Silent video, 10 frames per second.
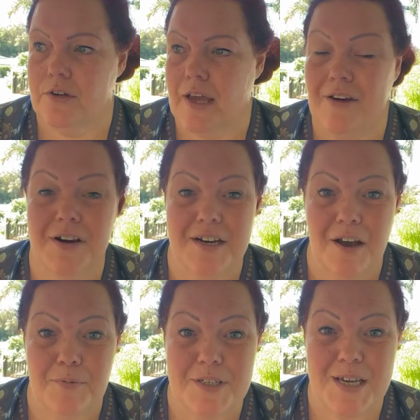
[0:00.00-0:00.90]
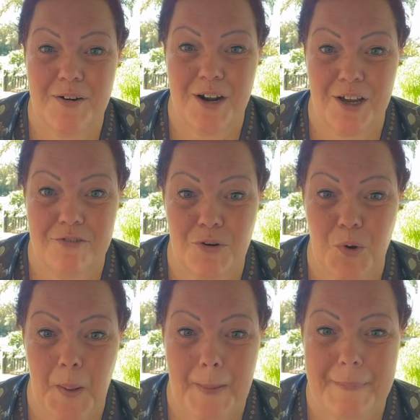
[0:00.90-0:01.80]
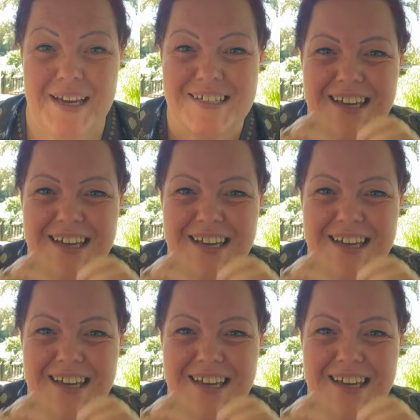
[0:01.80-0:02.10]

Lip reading: Harry and I, Prince Harry and I go for a walk on the beach.